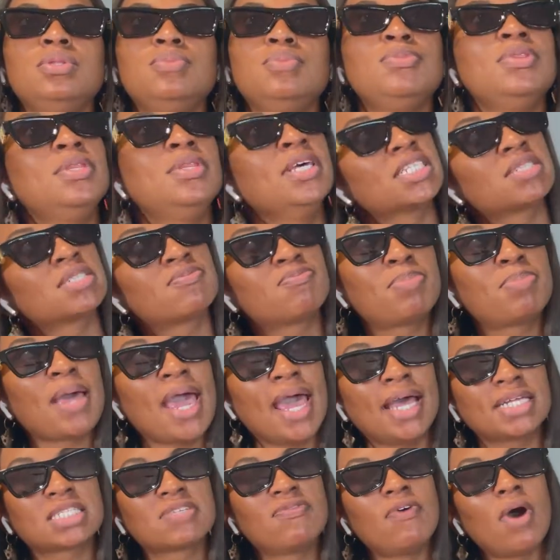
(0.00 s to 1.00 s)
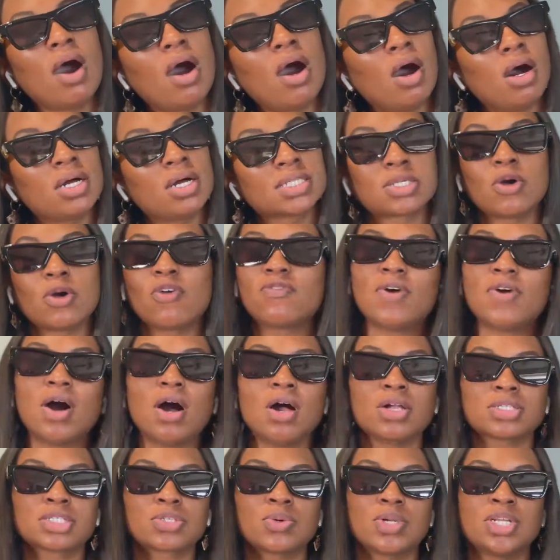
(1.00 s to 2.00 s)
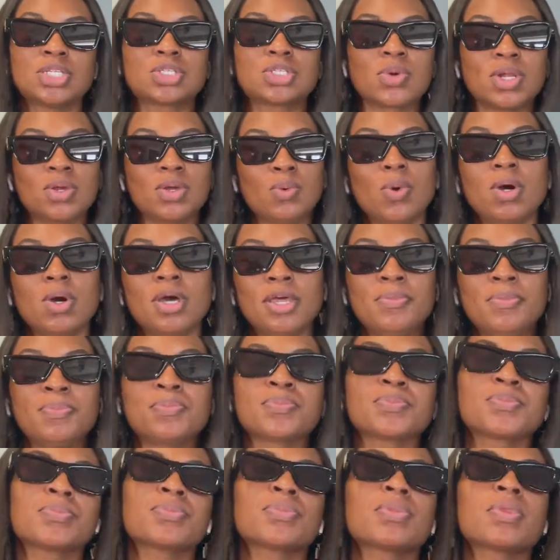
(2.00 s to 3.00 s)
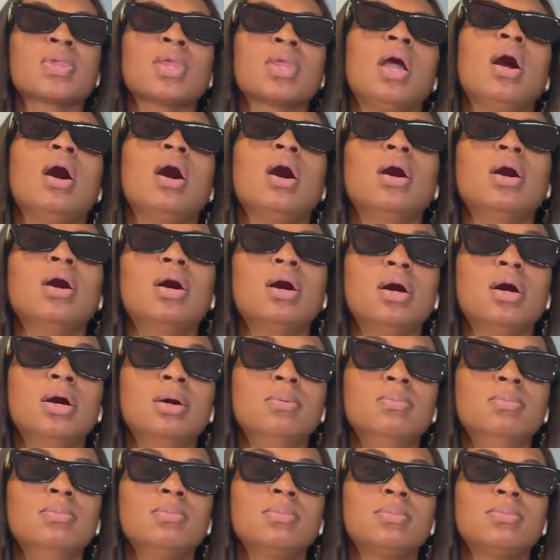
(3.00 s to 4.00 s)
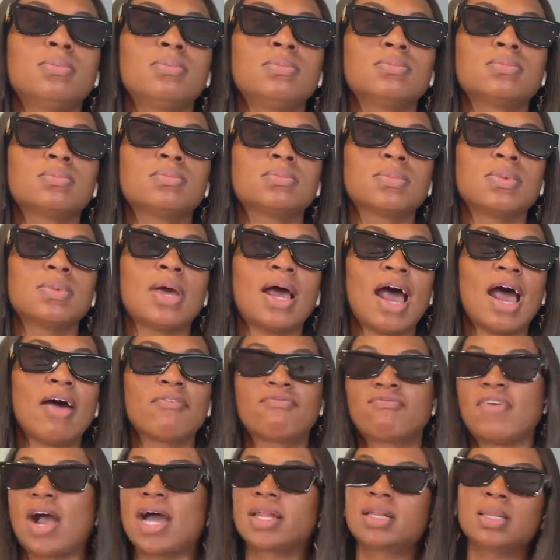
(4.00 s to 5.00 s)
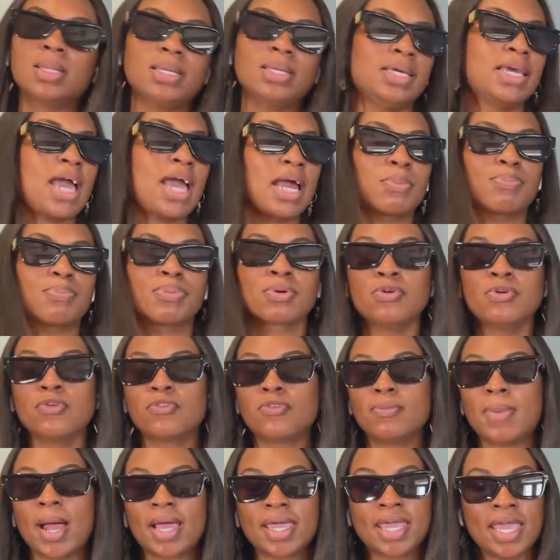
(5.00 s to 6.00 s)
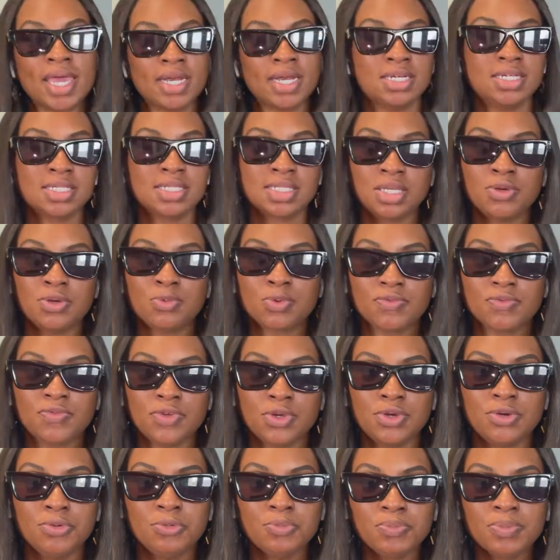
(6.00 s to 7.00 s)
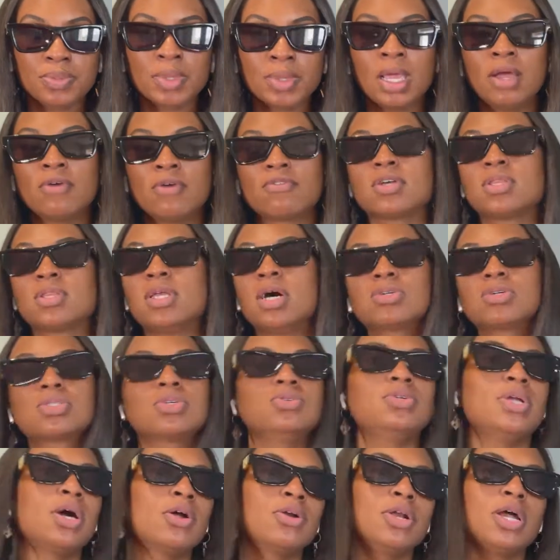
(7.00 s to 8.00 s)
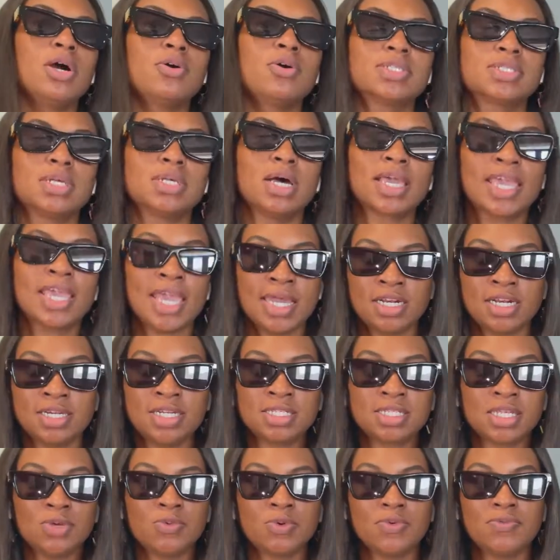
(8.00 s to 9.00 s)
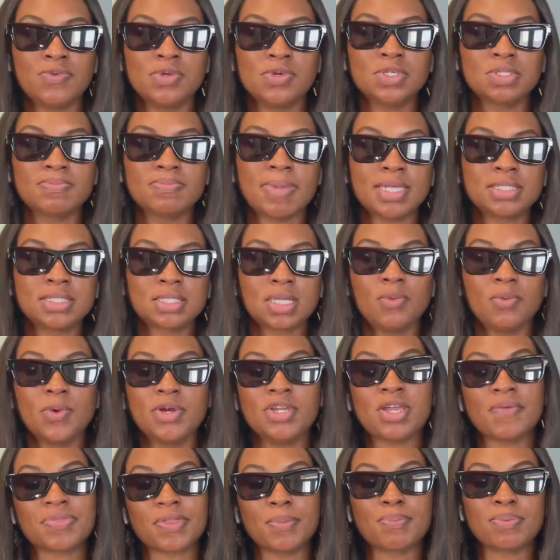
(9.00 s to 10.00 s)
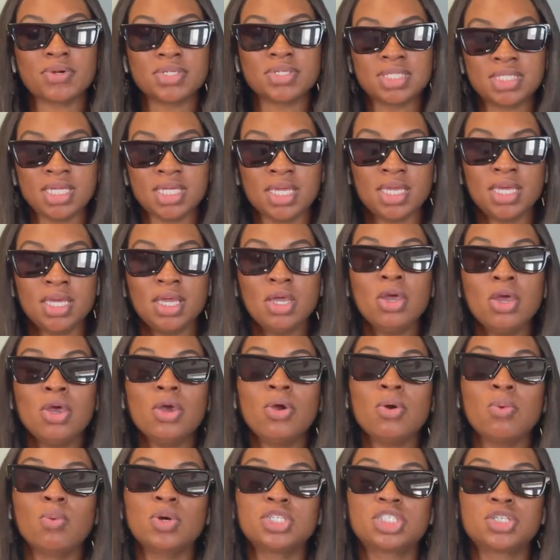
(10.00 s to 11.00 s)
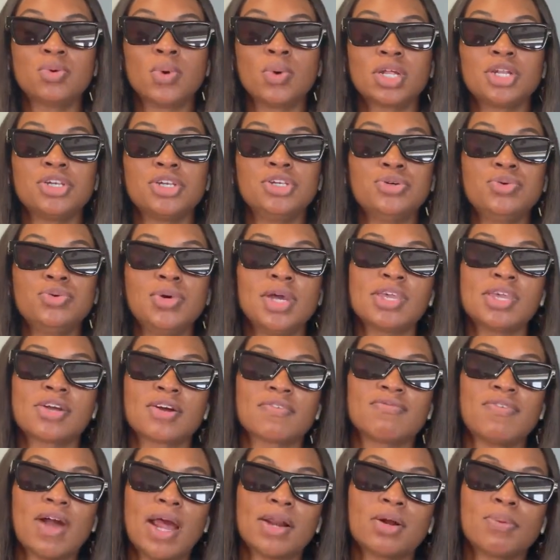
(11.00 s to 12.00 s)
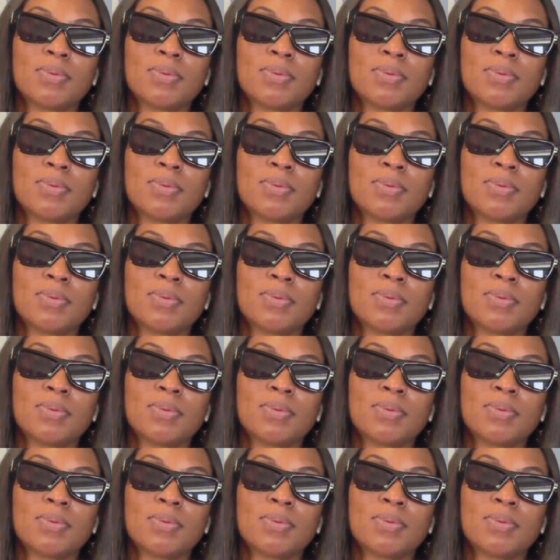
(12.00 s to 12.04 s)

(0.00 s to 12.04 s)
this past fall, so fall 2021, I finally got approved for my candidacy review. For those who don't know, a candidacy review is basically where you have to present what you want to do in your final